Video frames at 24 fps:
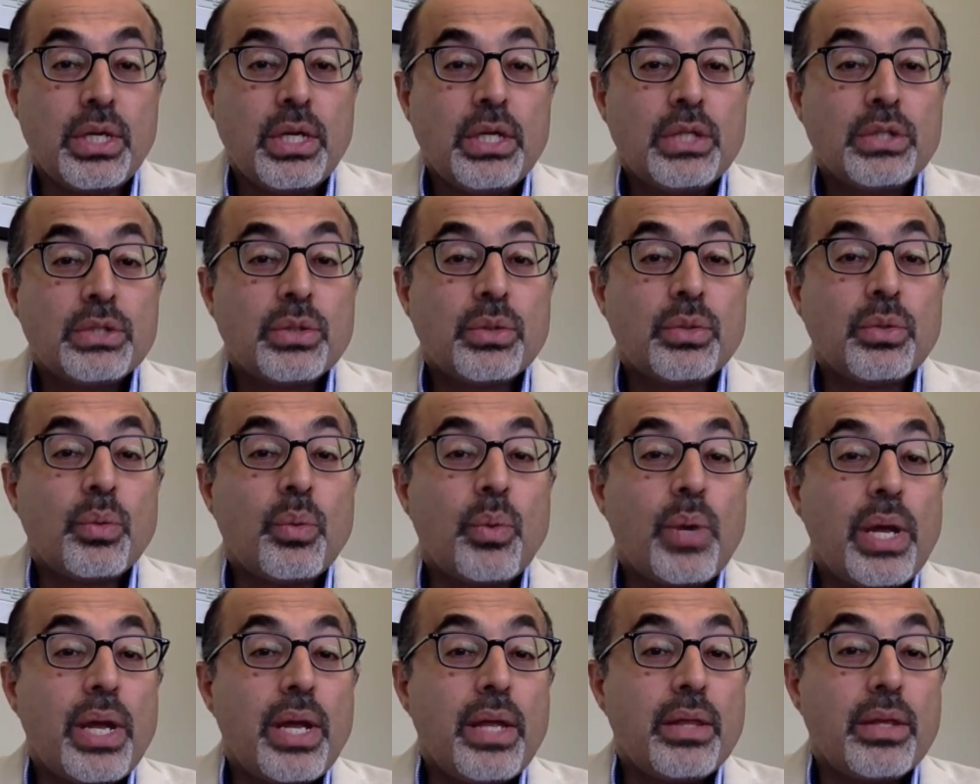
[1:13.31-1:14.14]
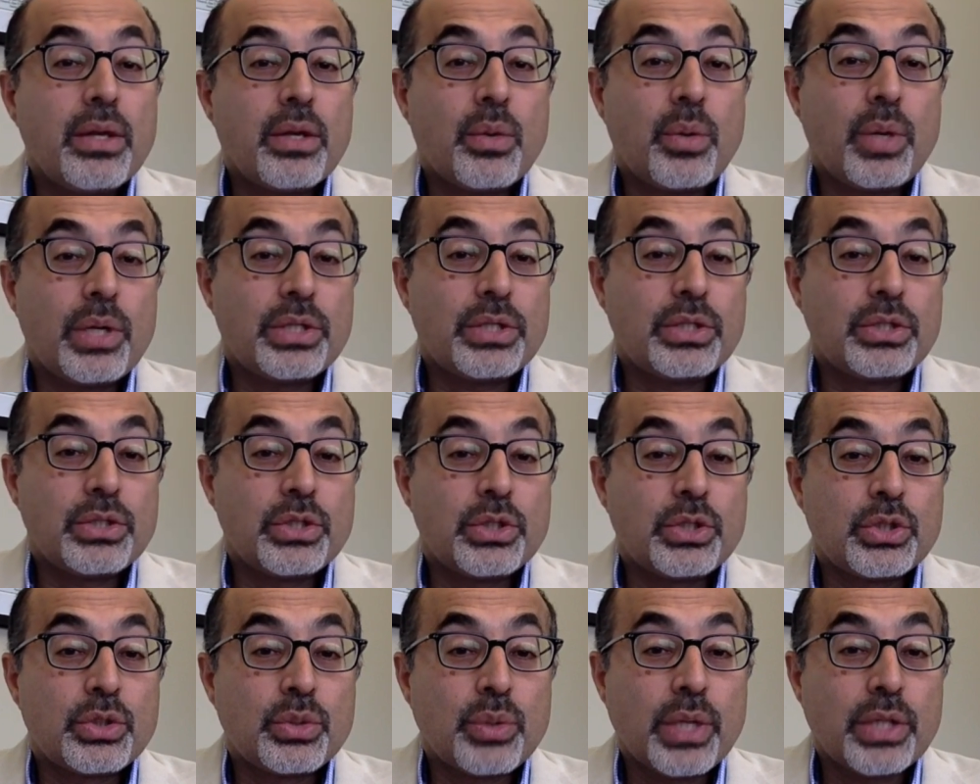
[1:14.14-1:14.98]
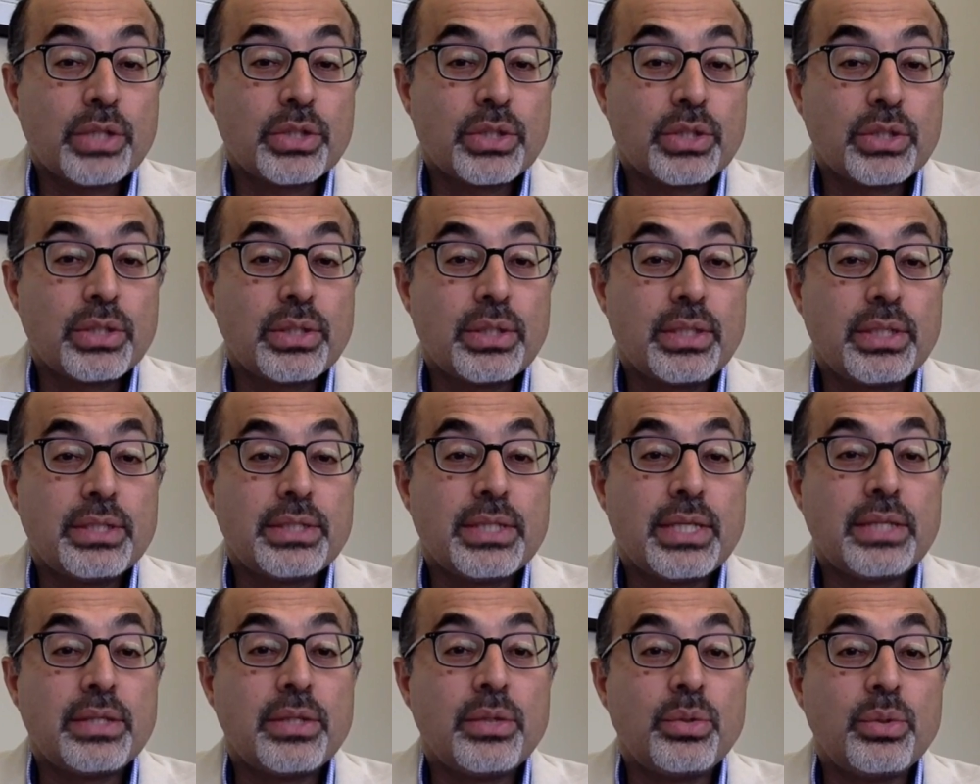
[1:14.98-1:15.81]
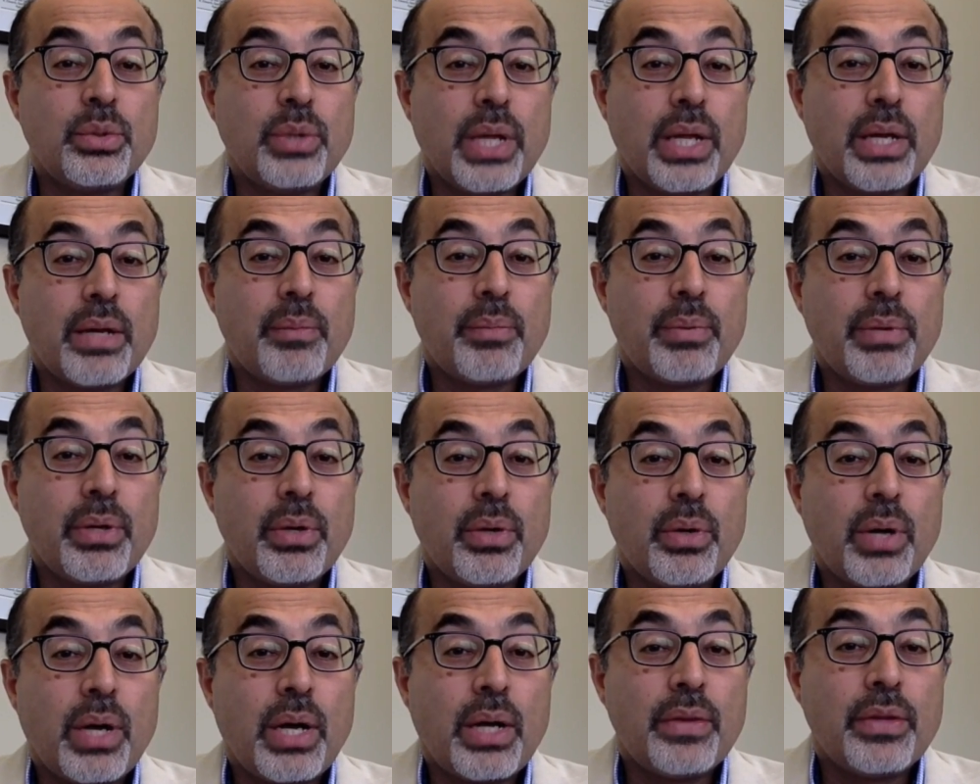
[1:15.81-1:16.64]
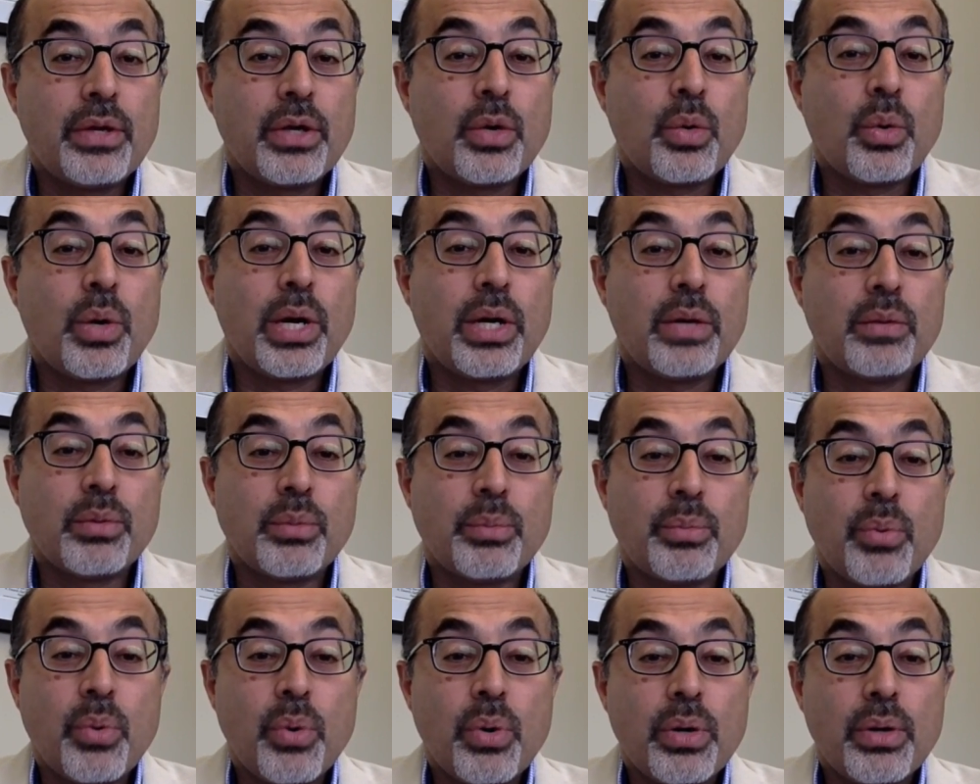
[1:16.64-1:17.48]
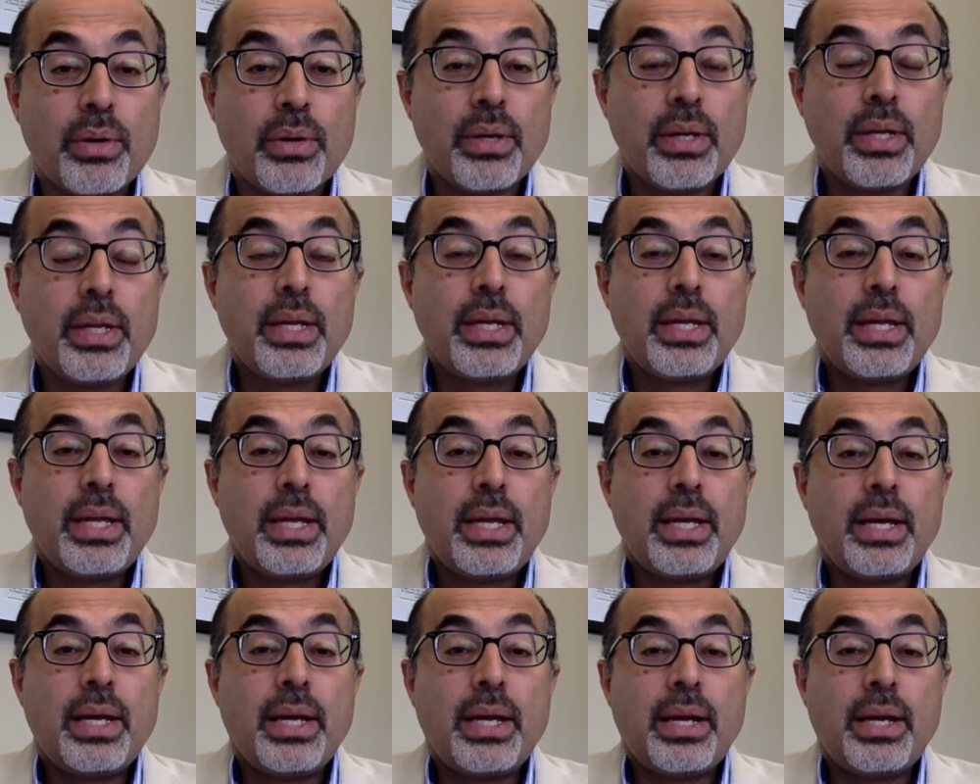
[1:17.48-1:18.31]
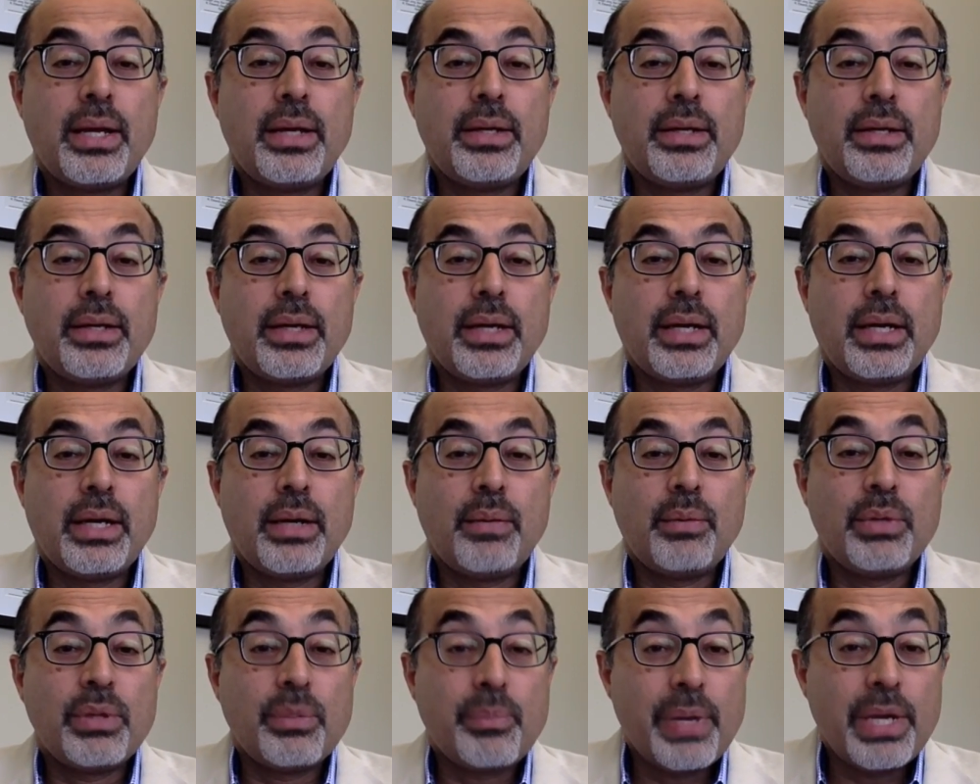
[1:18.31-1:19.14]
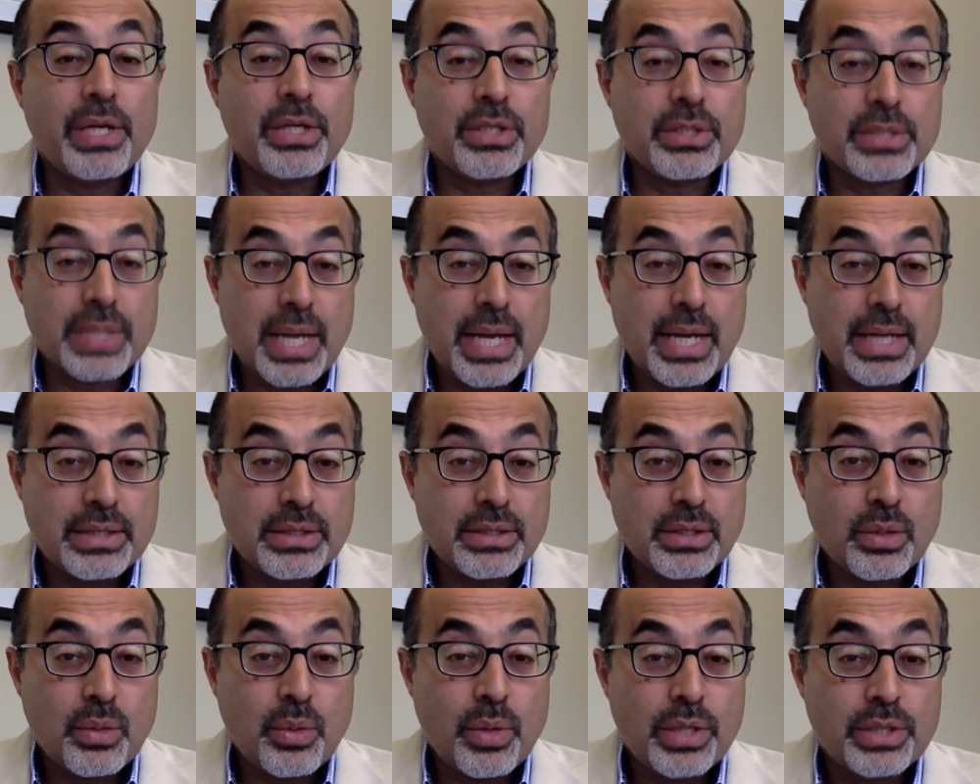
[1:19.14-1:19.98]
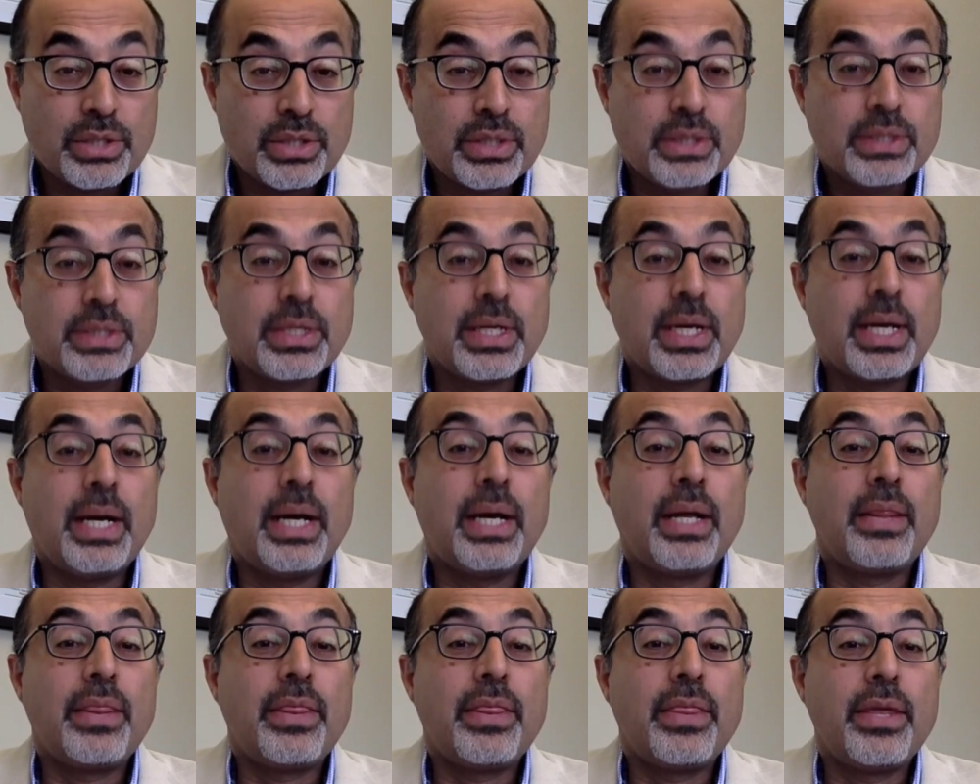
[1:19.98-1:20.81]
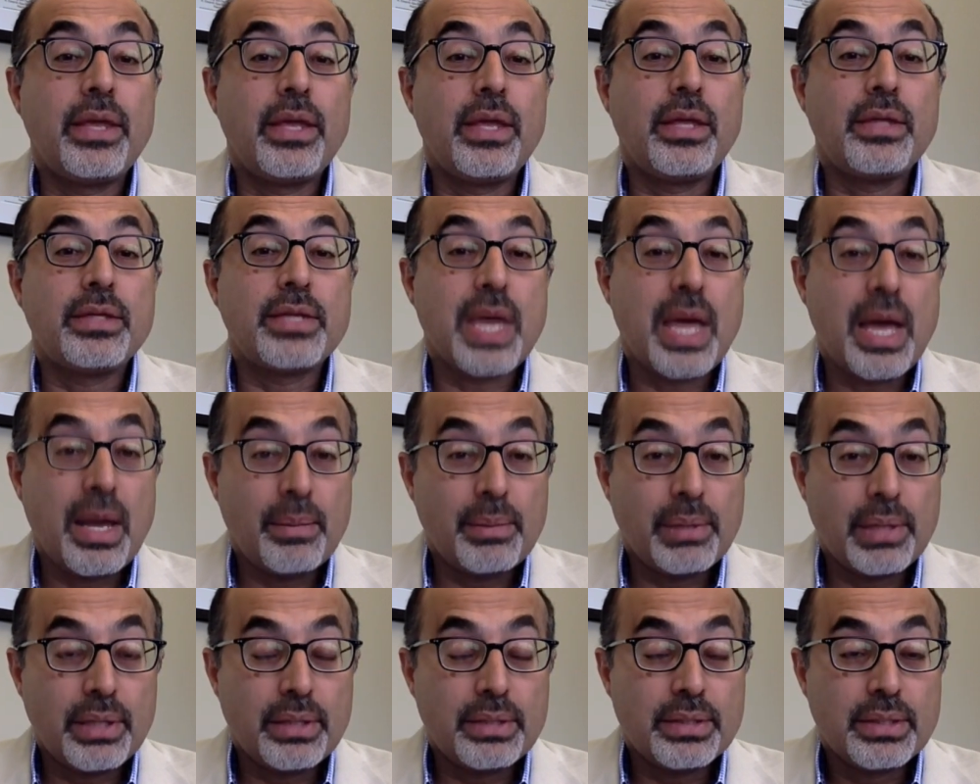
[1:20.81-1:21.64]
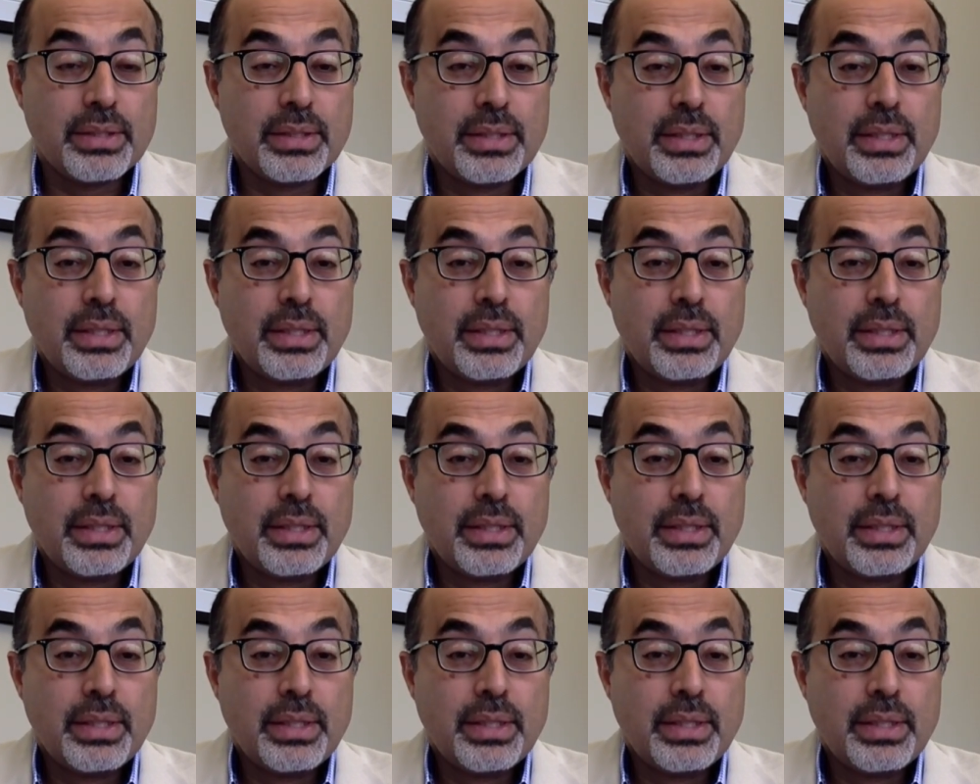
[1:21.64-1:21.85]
So the way the questions are structured is that they do not appear on the choir report, and when the patients ask the questions on the tablet,